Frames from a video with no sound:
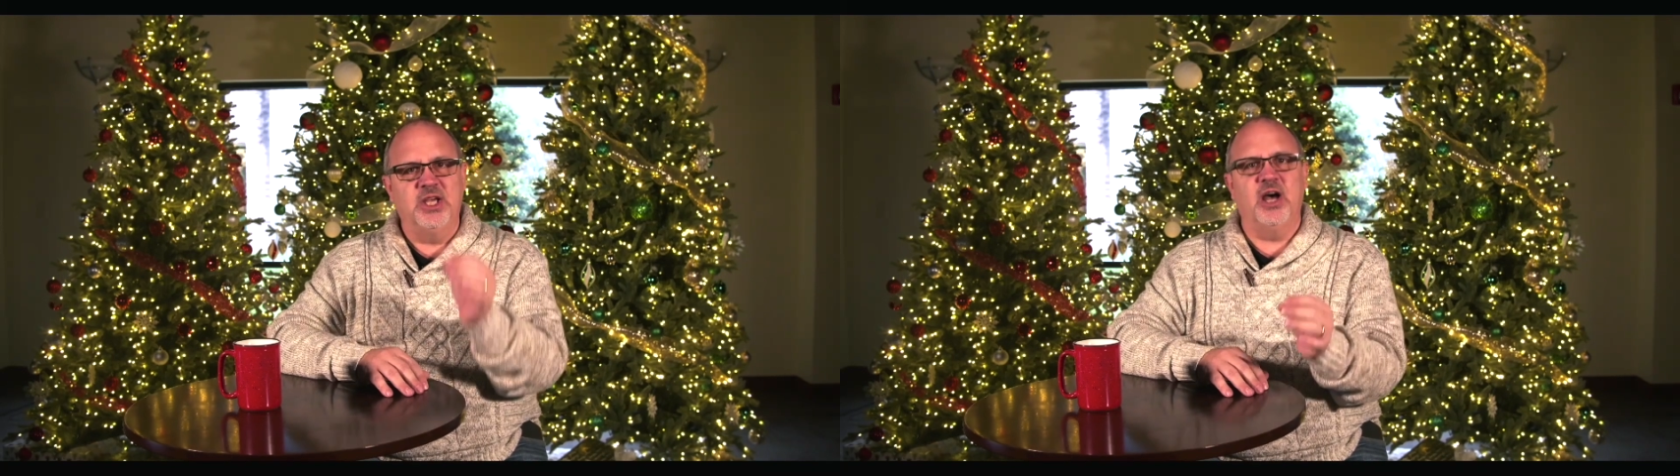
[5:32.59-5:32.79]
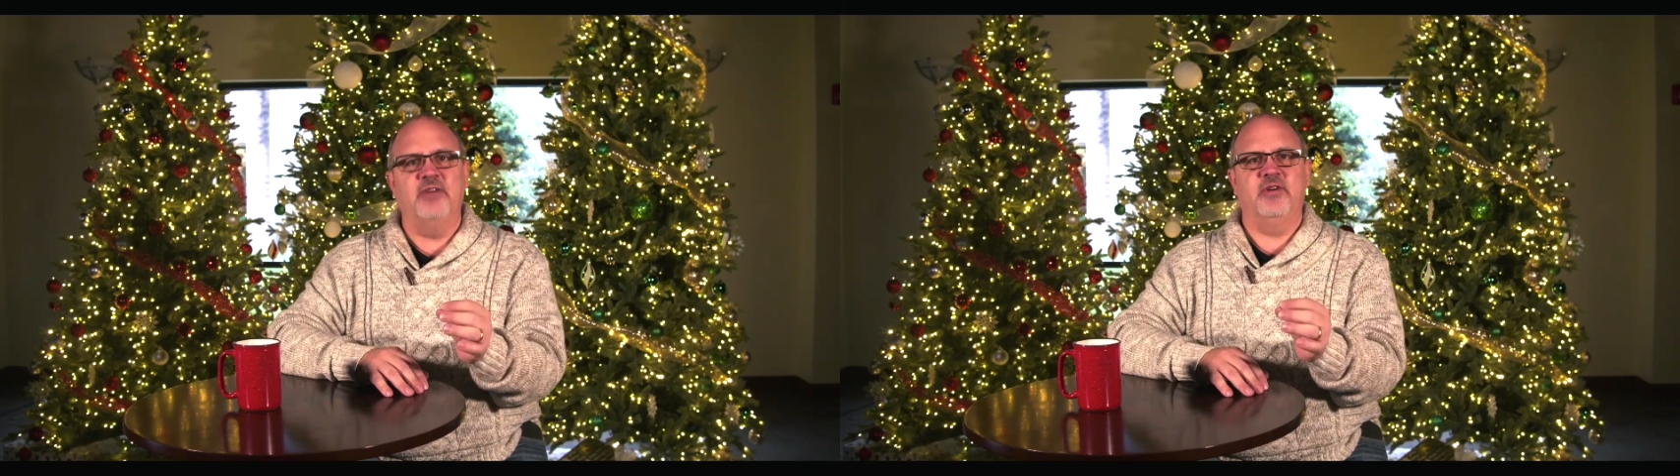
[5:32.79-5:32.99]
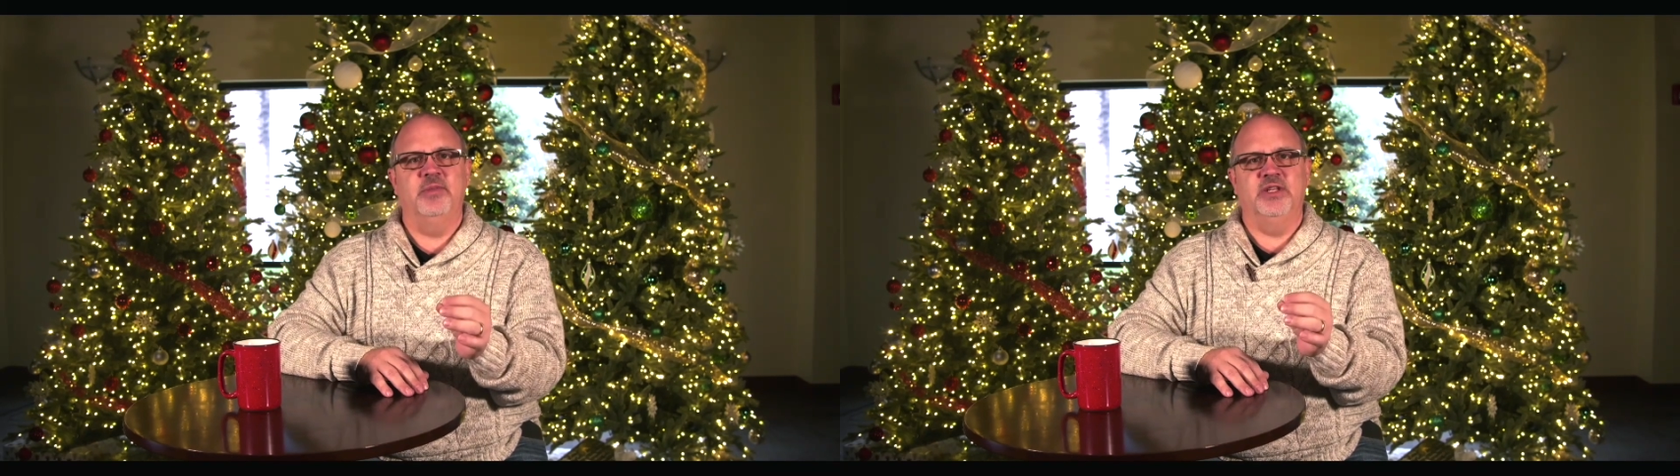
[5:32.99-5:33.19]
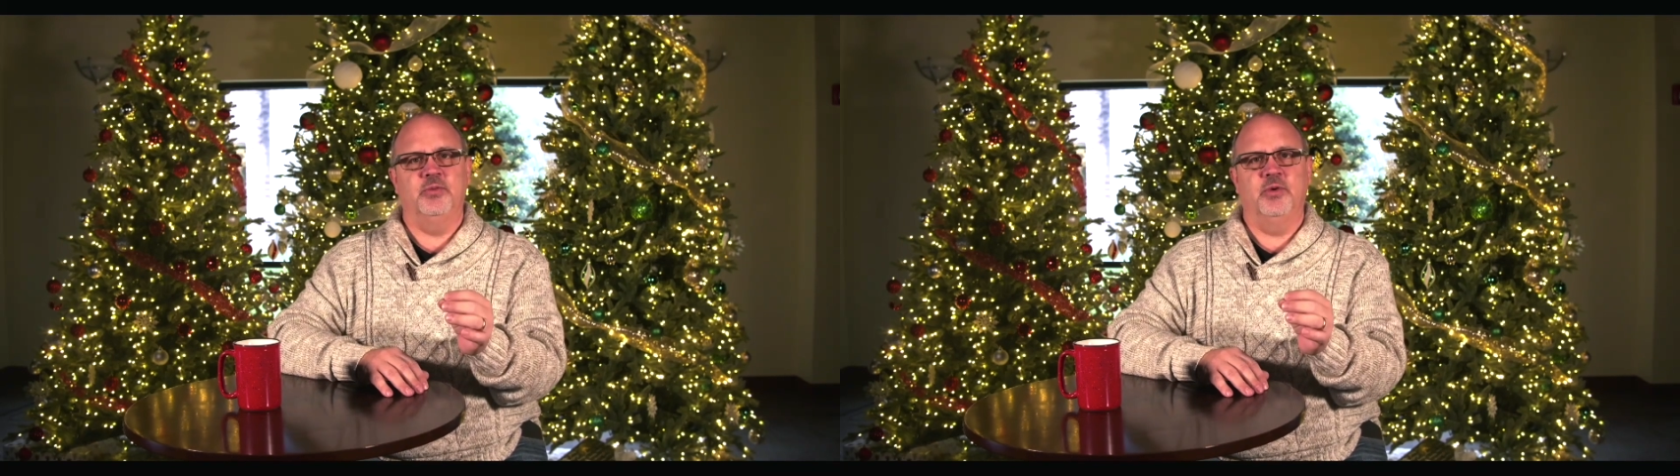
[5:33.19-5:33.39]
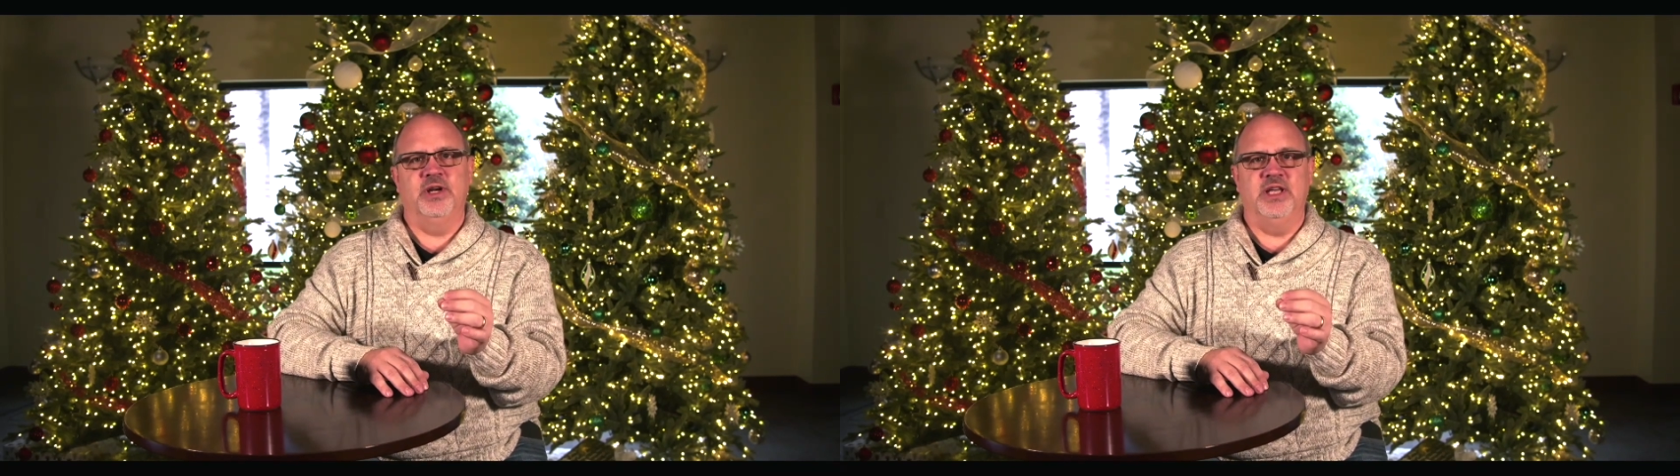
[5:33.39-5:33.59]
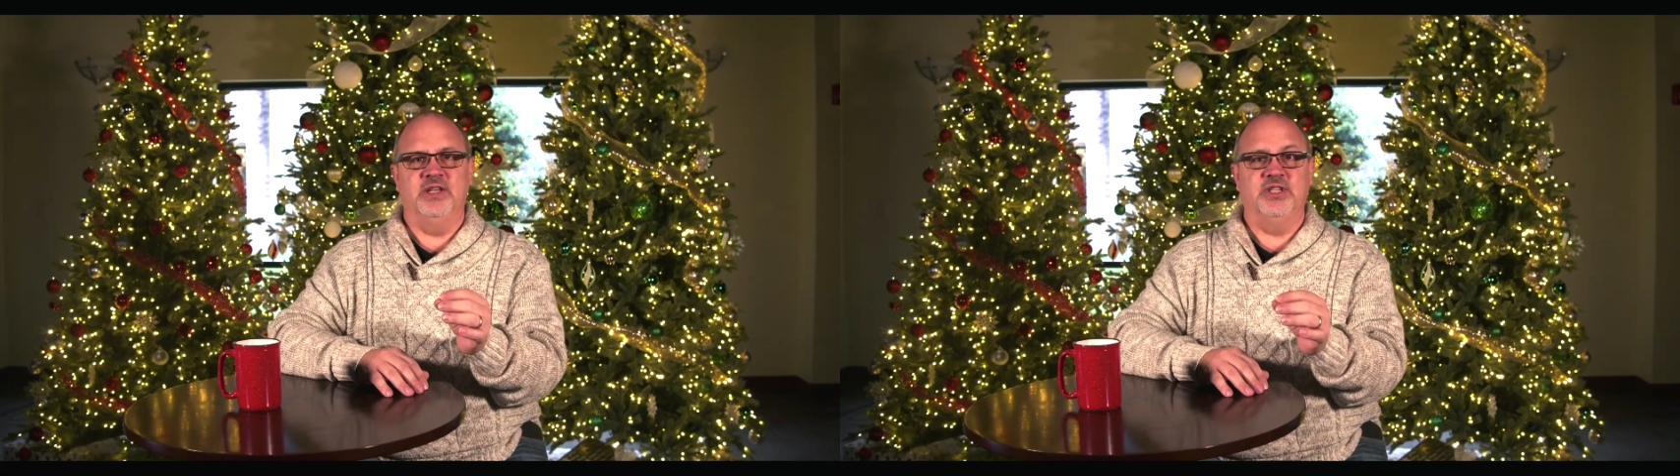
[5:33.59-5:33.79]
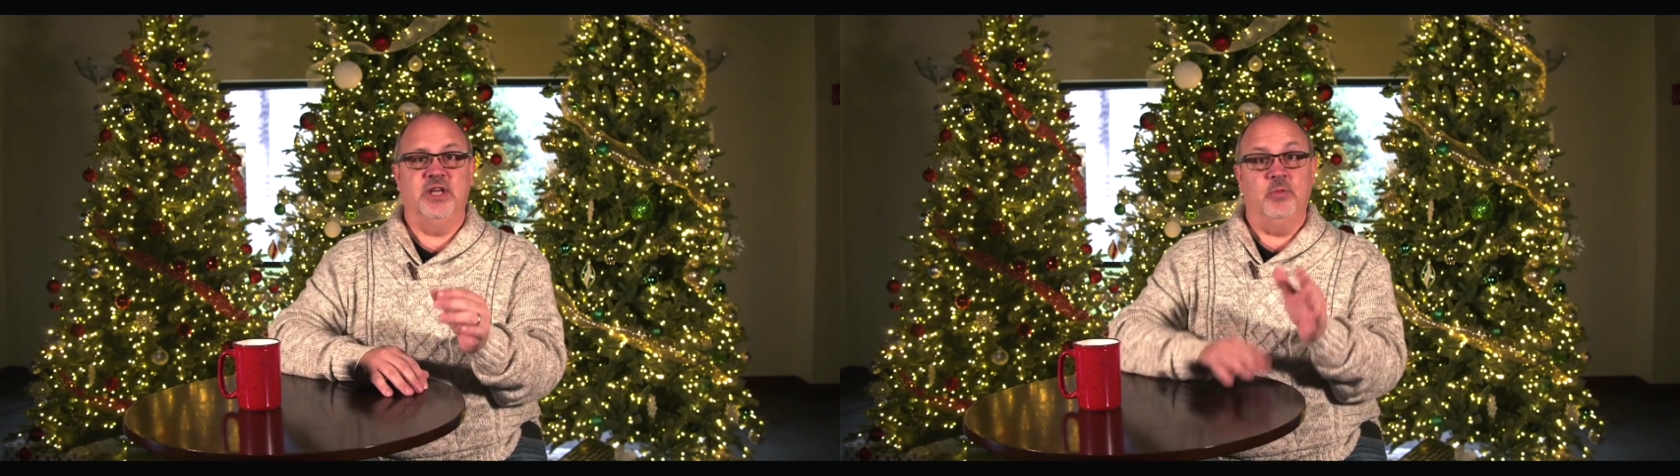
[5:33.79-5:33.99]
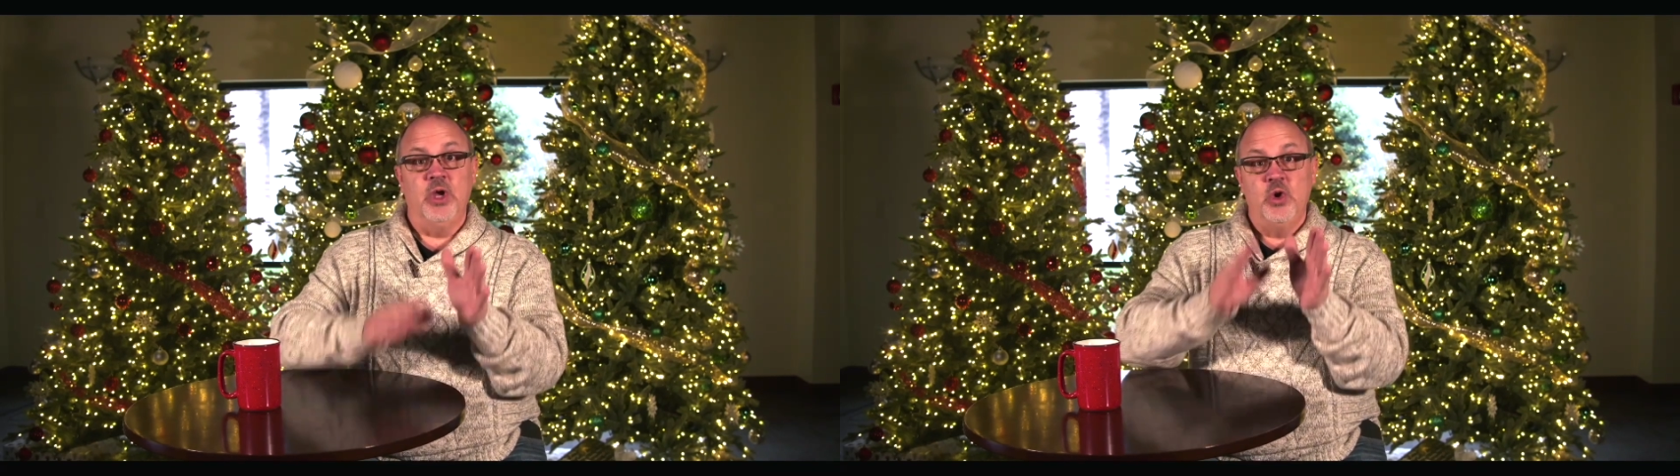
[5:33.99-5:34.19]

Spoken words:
Governments were against him.